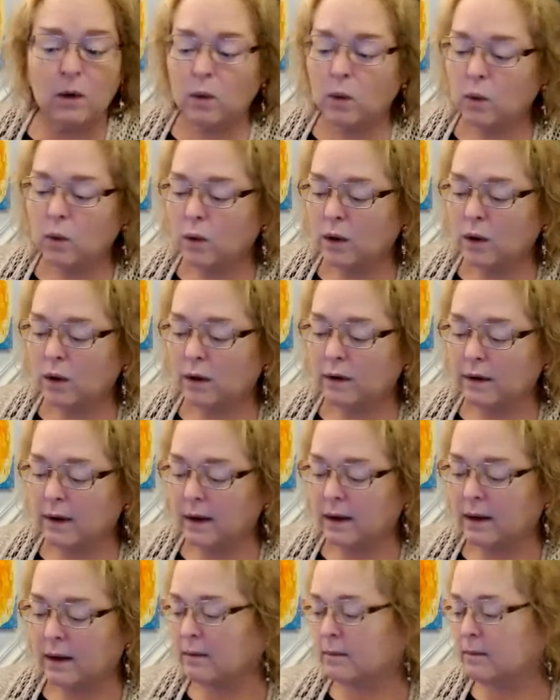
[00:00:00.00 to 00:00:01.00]

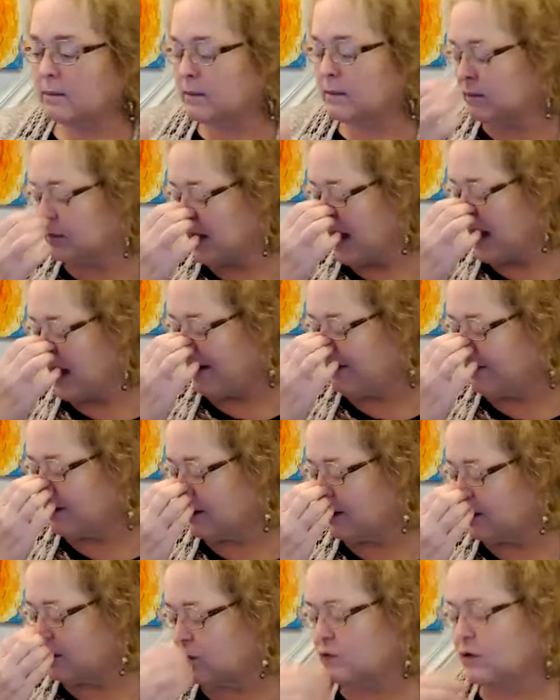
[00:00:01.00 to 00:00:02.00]
or
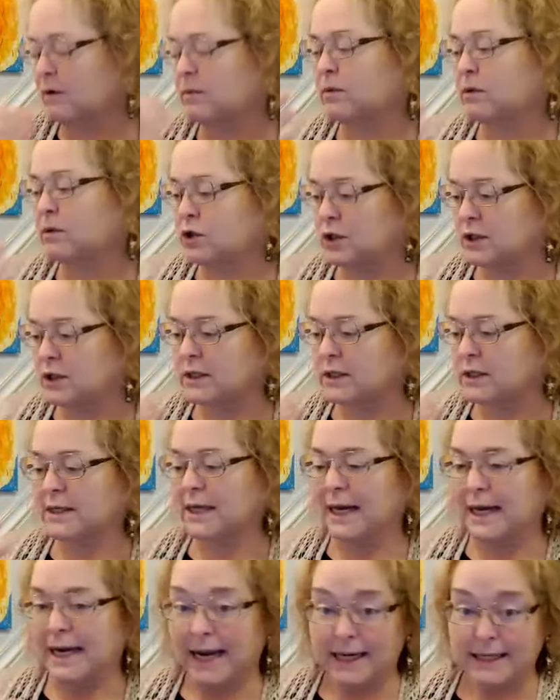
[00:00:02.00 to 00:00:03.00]
having trouble just
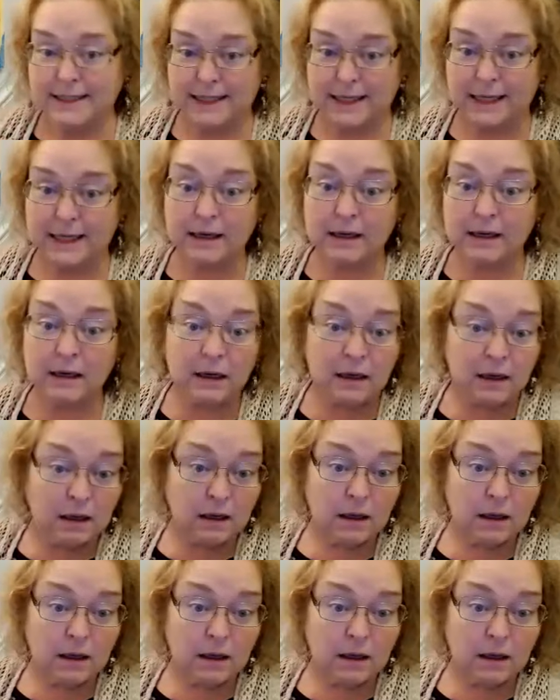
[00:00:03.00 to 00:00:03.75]
connecting,